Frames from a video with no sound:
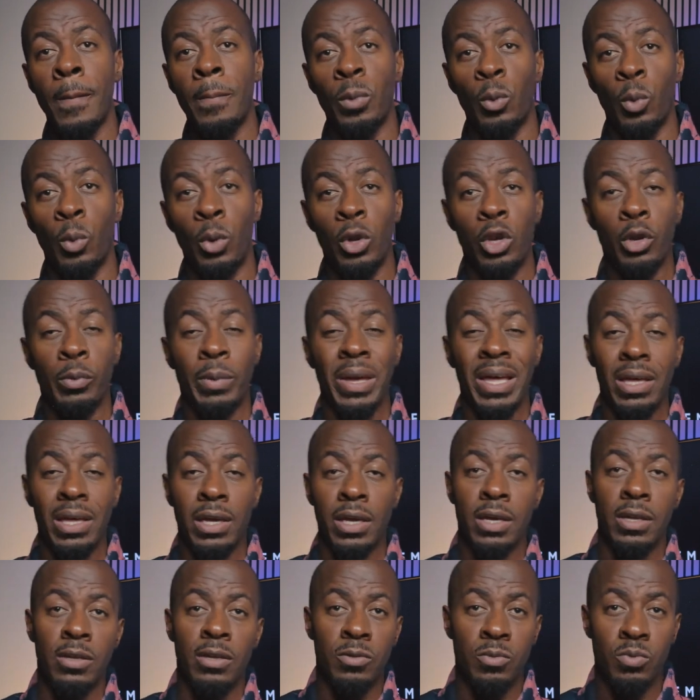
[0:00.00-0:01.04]
When you're
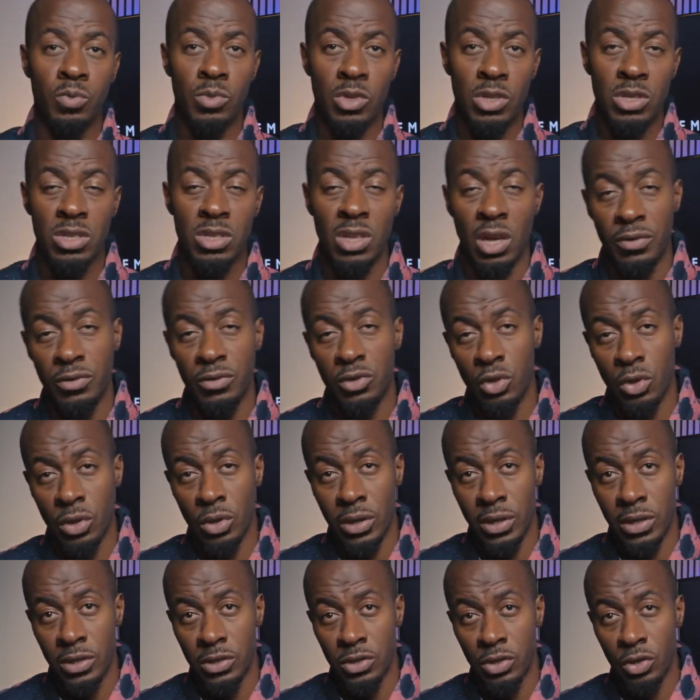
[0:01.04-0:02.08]
making stuffed
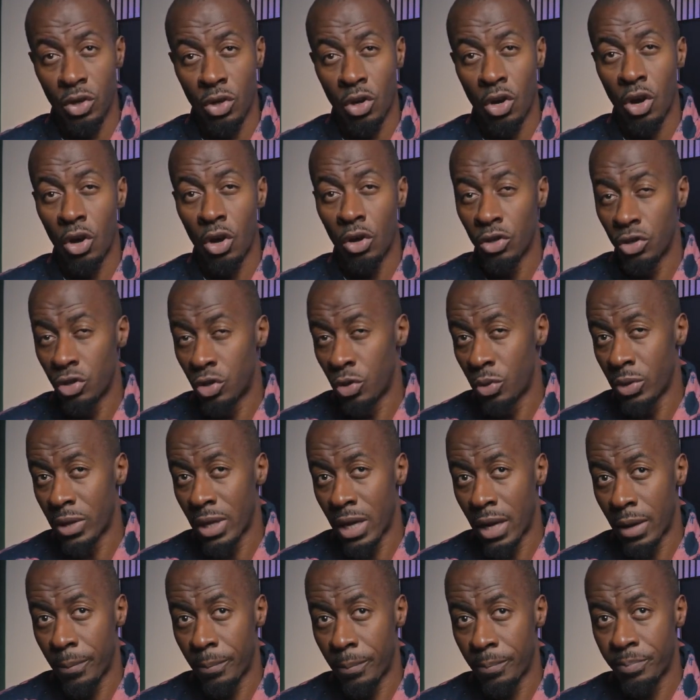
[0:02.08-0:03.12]
toys, you can't do
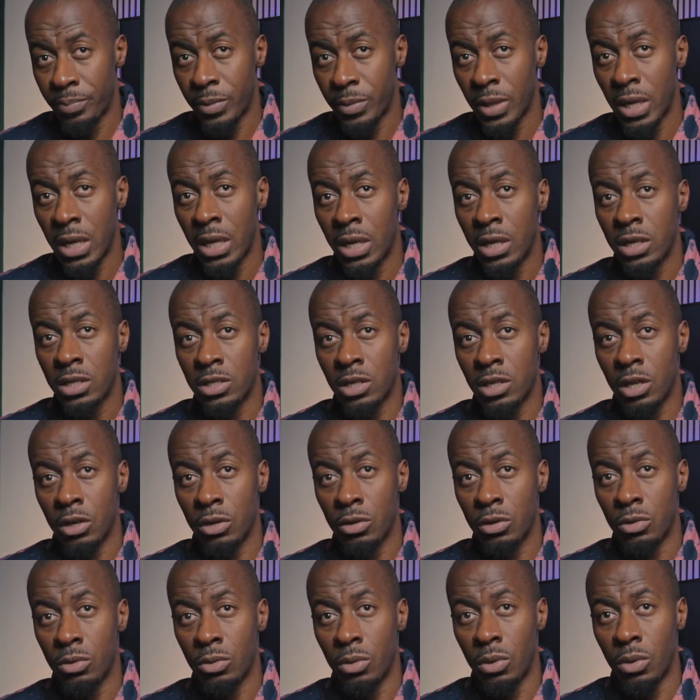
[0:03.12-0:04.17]
that.
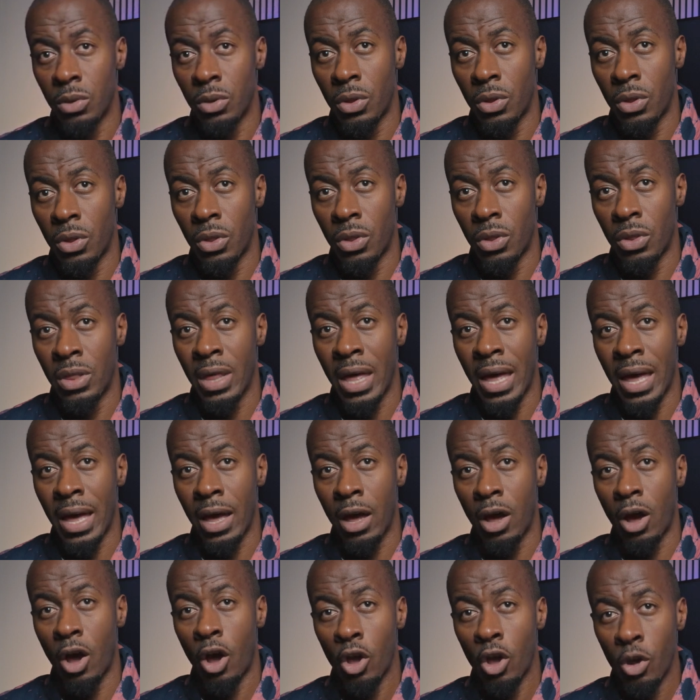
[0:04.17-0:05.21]
So that
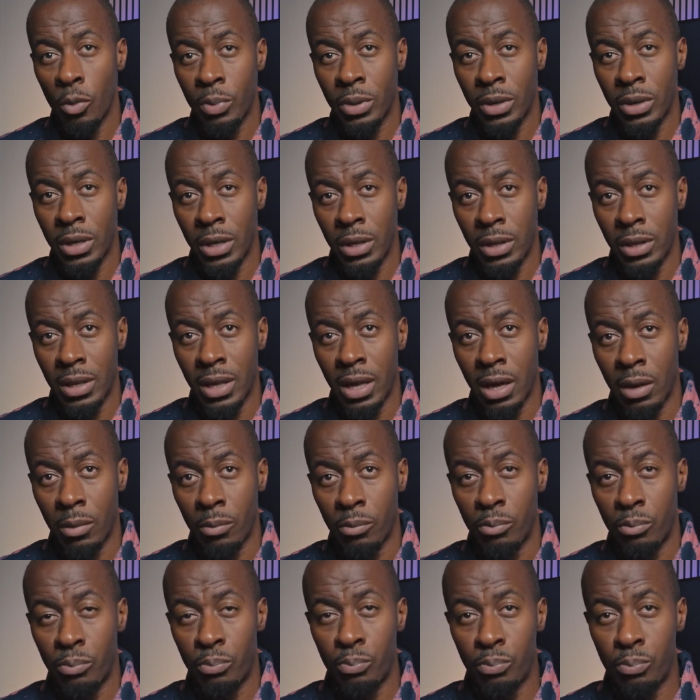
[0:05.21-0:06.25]
opening that I'm
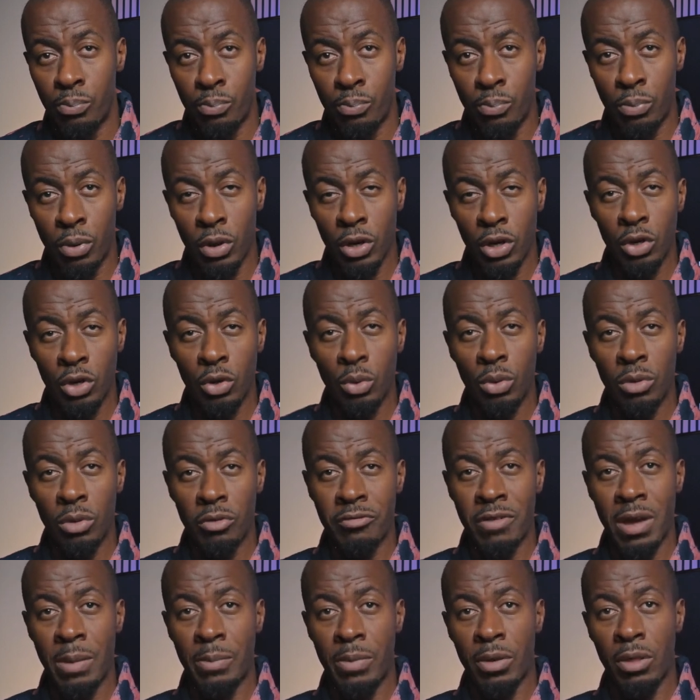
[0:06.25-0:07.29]
pulling all the
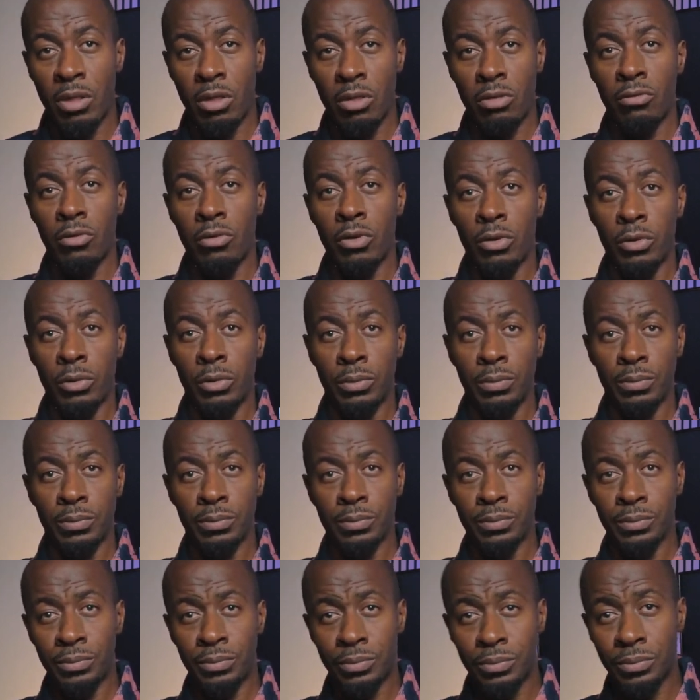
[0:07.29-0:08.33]
fabric through,
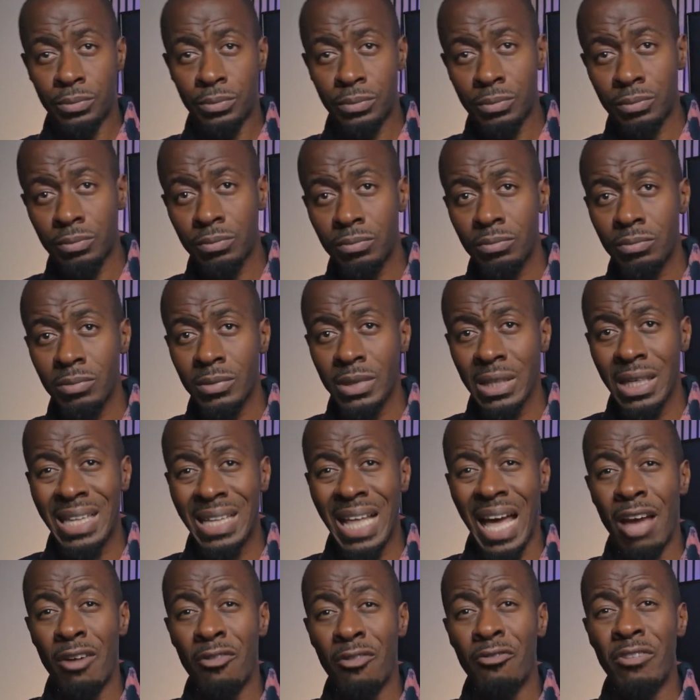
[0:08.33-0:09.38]

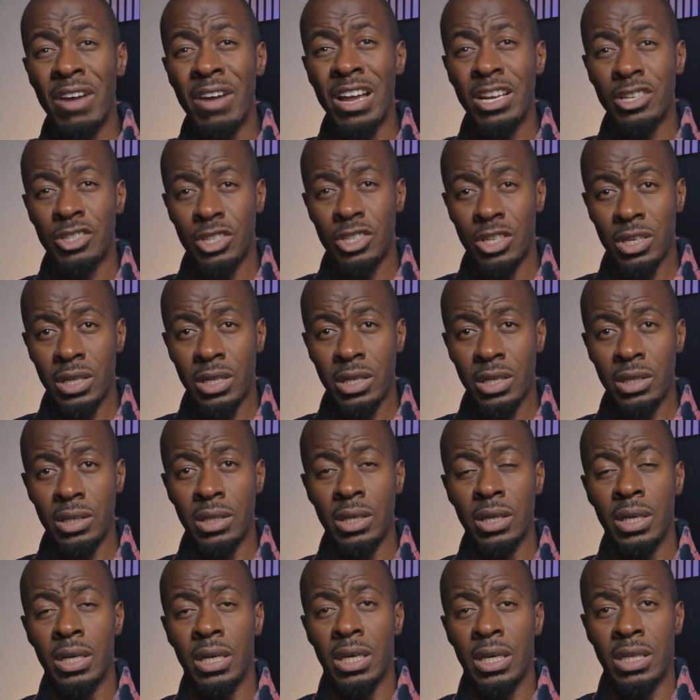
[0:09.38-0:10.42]
that eventually
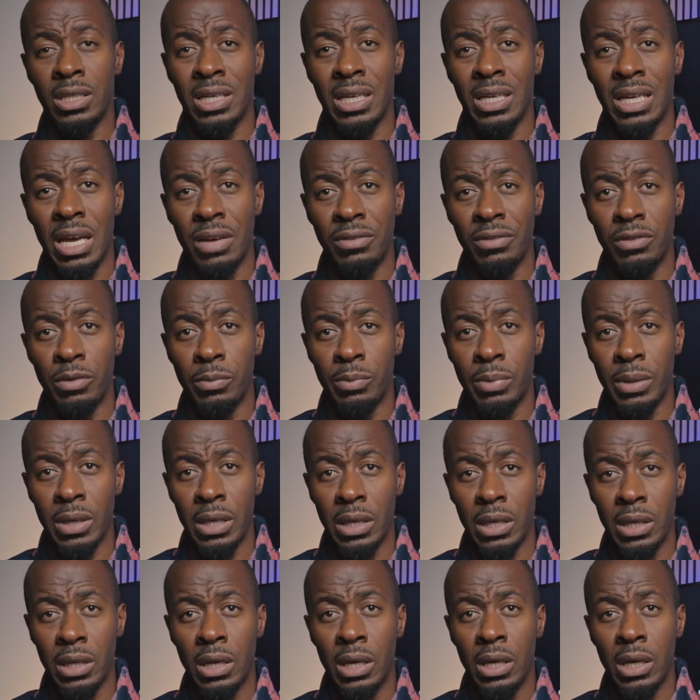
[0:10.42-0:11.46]
is going to have to
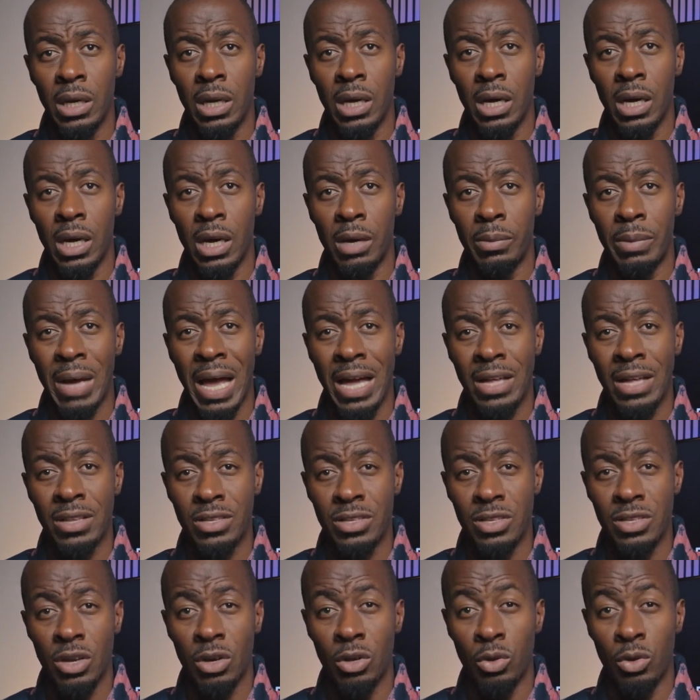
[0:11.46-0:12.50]
be hand
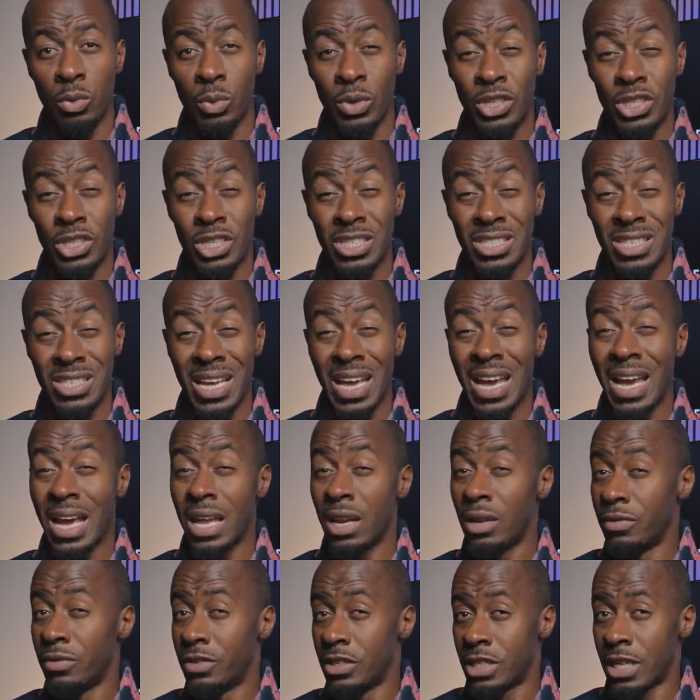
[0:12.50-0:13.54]
sewn, which is a hell
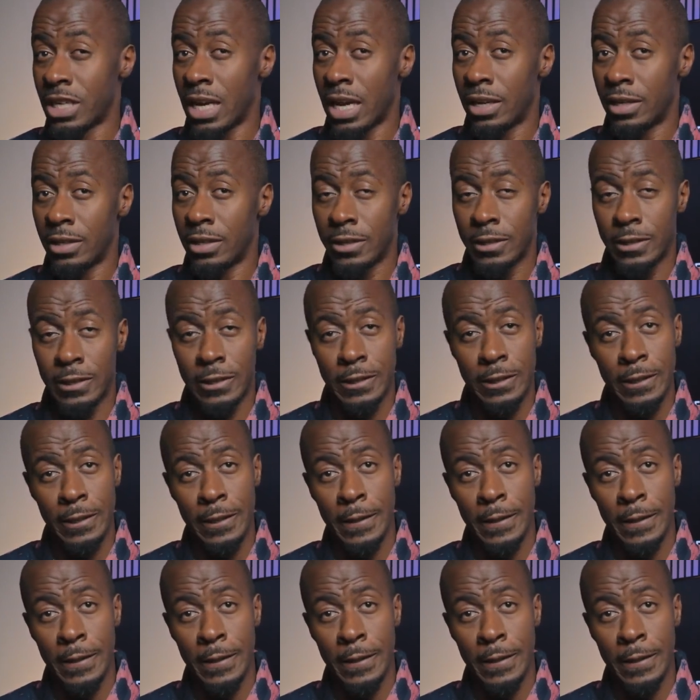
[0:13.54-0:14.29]
of a challenge.